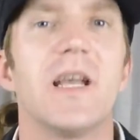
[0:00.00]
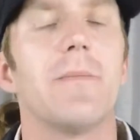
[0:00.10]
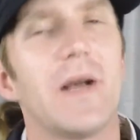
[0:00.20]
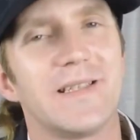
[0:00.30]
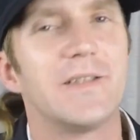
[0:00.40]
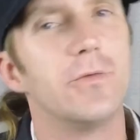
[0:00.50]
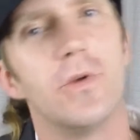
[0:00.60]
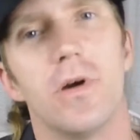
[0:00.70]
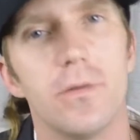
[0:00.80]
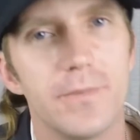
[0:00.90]
Got my
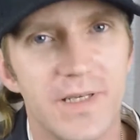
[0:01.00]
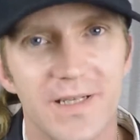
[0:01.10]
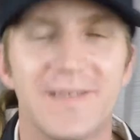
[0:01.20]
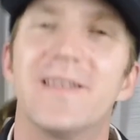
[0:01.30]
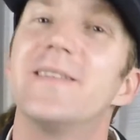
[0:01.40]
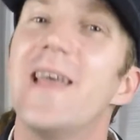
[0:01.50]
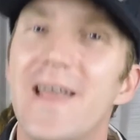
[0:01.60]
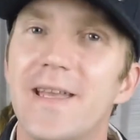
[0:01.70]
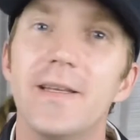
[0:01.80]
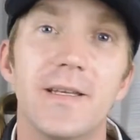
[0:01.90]
suit on because
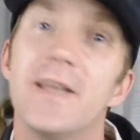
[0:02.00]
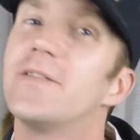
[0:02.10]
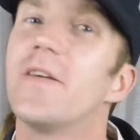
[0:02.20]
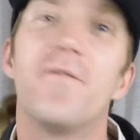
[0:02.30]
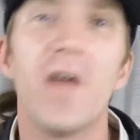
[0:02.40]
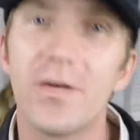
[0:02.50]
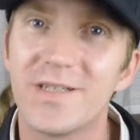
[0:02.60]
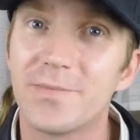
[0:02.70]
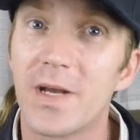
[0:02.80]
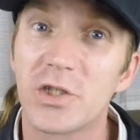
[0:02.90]
today is a very
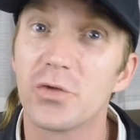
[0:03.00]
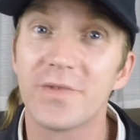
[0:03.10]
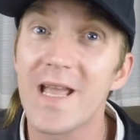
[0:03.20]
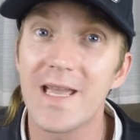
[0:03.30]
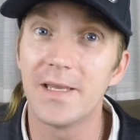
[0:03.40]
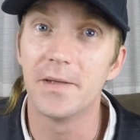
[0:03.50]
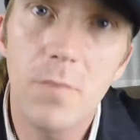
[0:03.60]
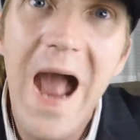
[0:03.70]
special day.